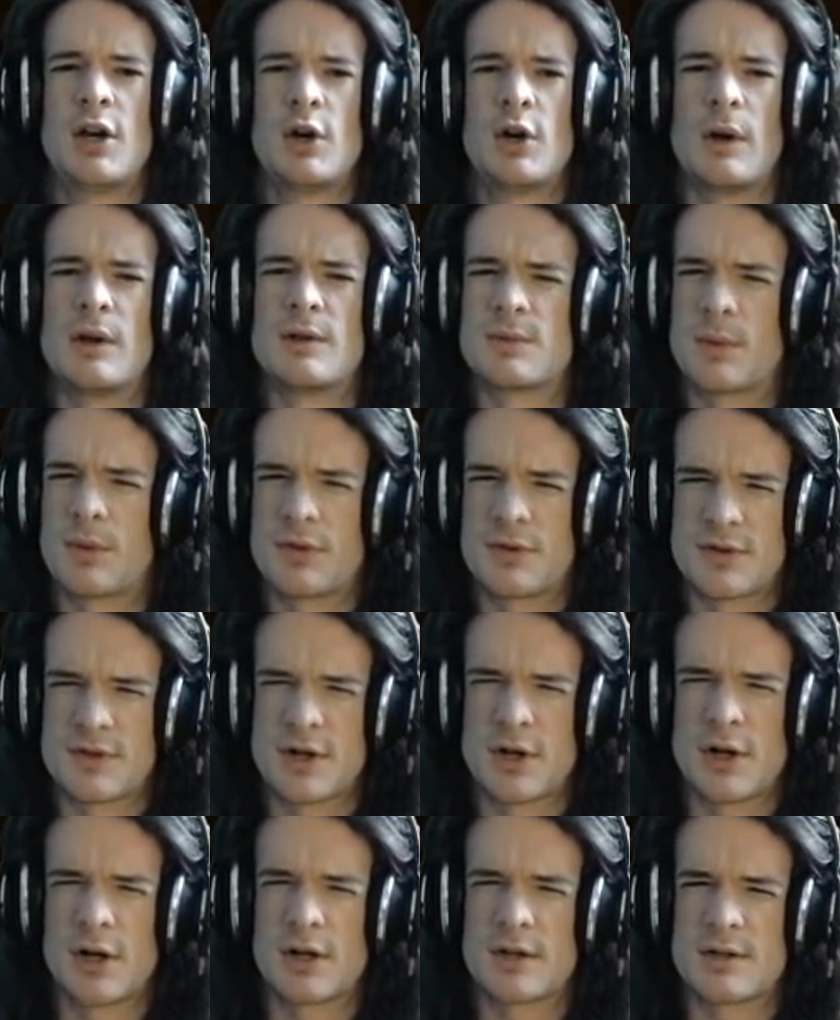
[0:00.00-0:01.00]
Whereas with
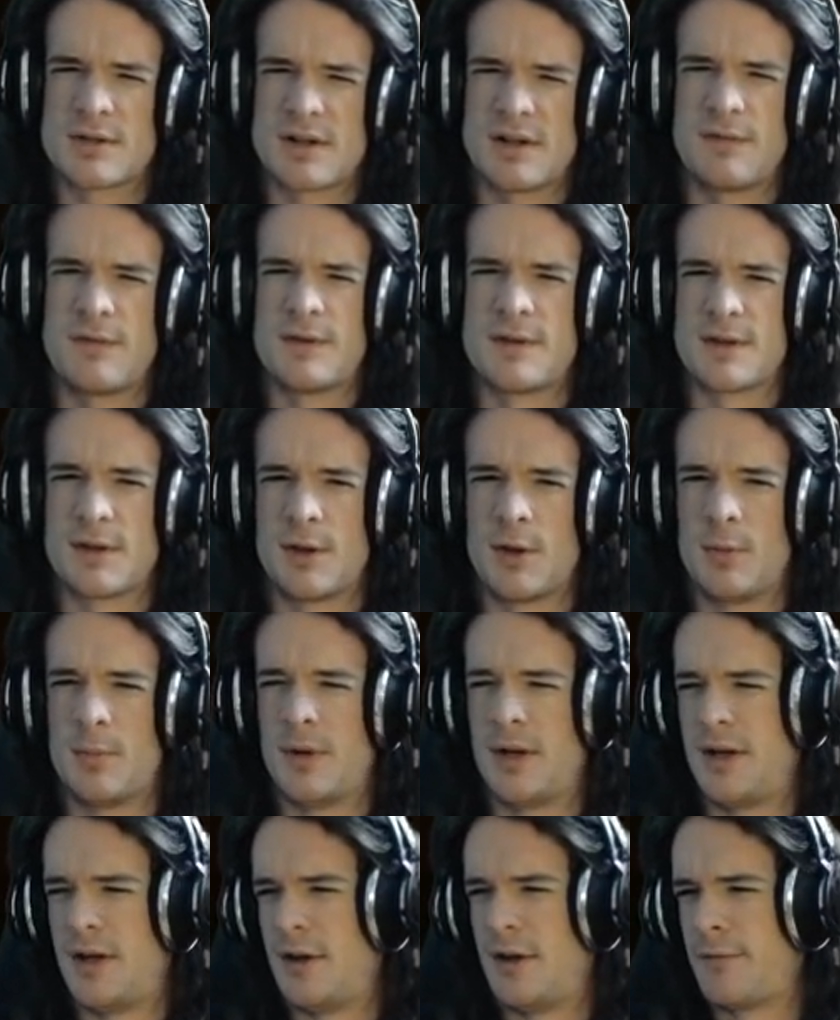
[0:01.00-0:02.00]
Zerg, stuff is a little
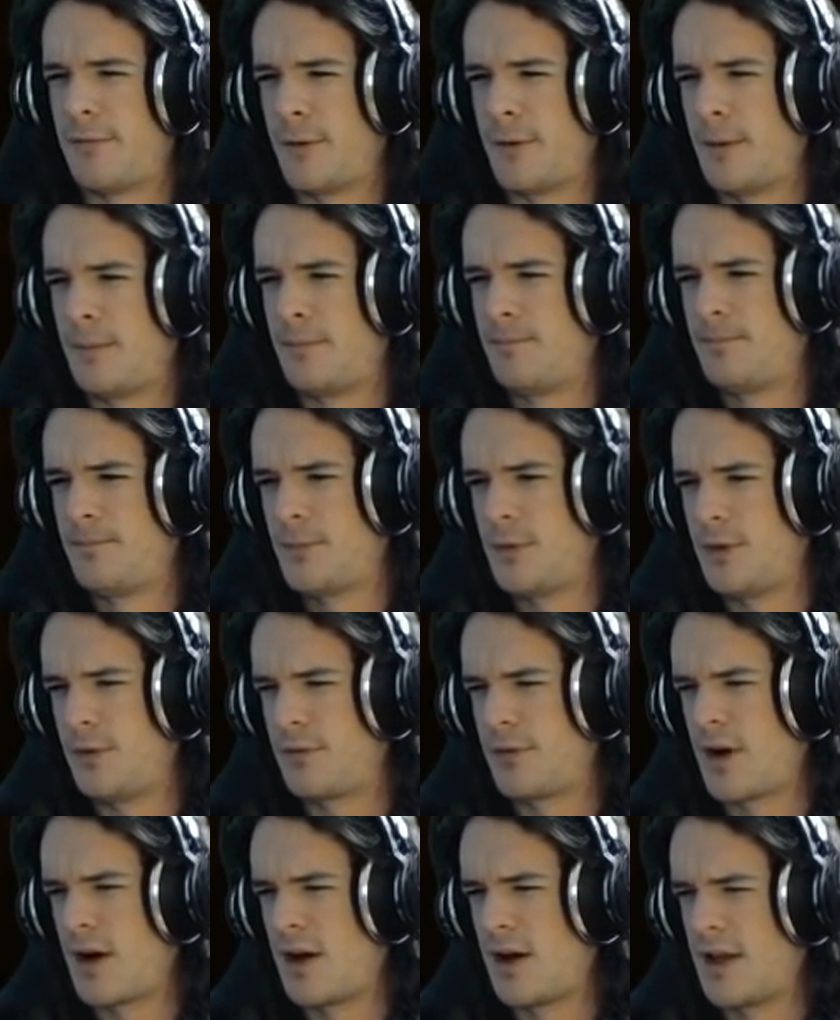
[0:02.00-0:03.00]
bit different.
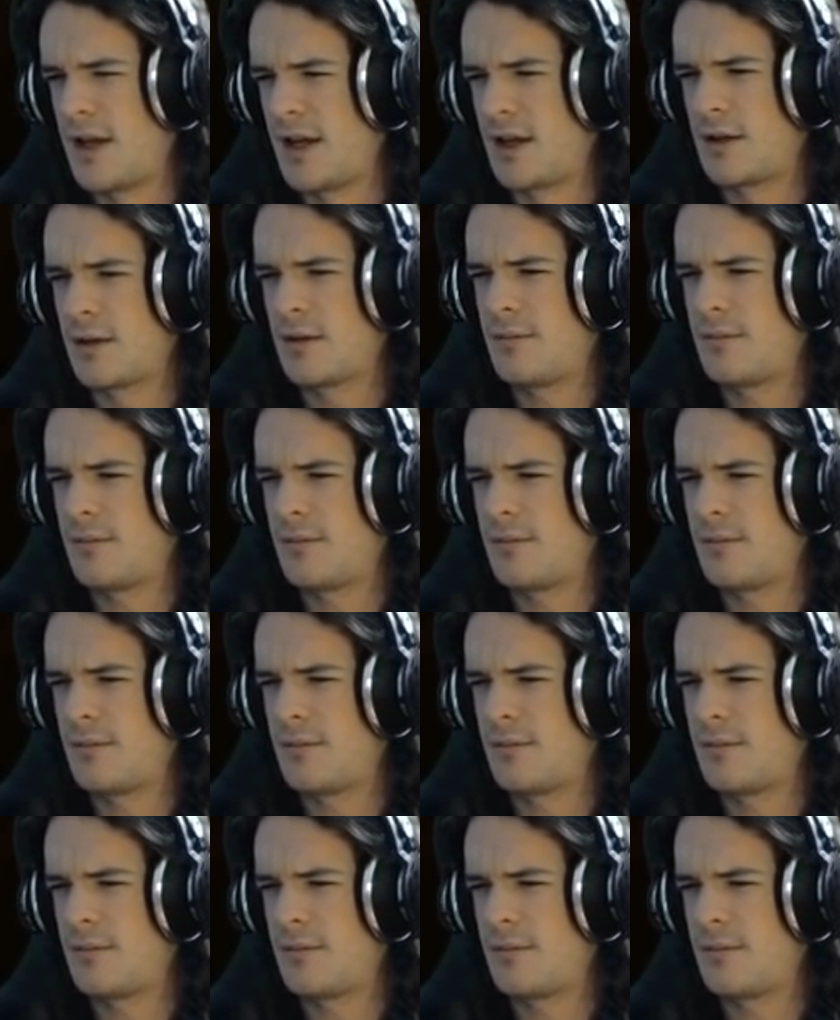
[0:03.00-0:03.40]
You've got, like,